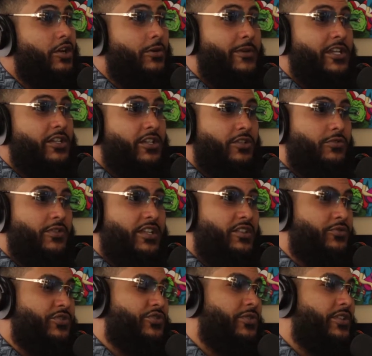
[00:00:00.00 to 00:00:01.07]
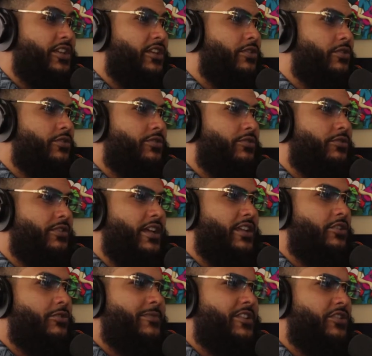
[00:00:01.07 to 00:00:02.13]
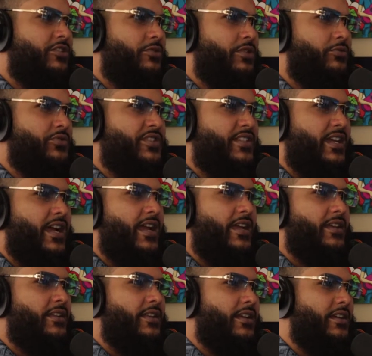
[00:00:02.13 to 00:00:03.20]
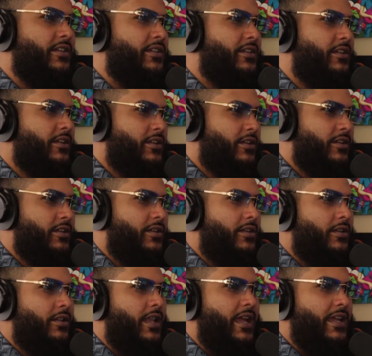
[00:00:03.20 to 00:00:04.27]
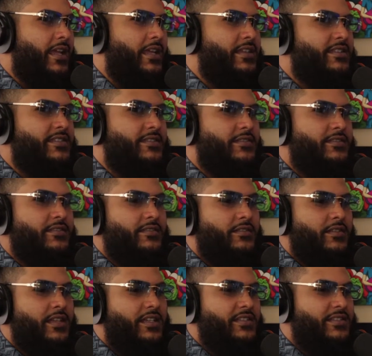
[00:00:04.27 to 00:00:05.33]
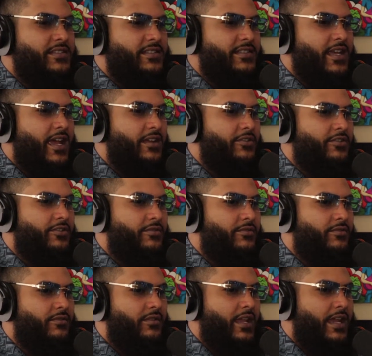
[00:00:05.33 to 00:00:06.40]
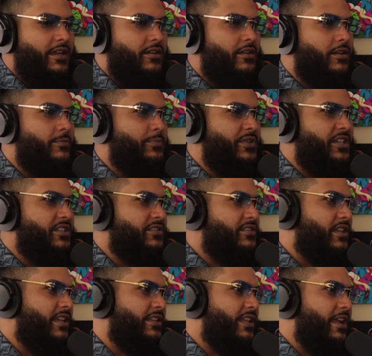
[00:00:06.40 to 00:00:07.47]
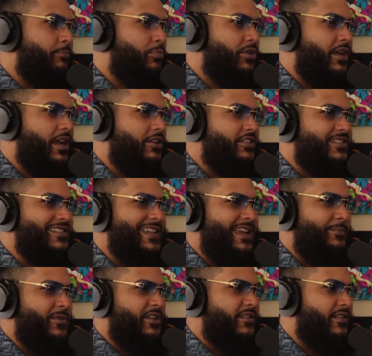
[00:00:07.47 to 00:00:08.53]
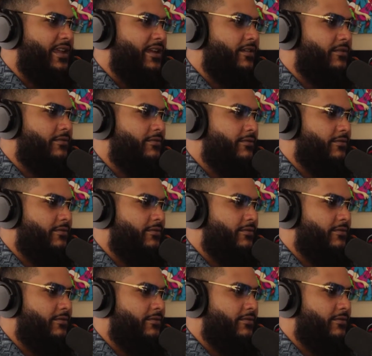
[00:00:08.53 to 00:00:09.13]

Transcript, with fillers: nobody knew what he was really going through. Like nobody knew he was dying. Like yeah, like his his designer like companies like they put out a statement like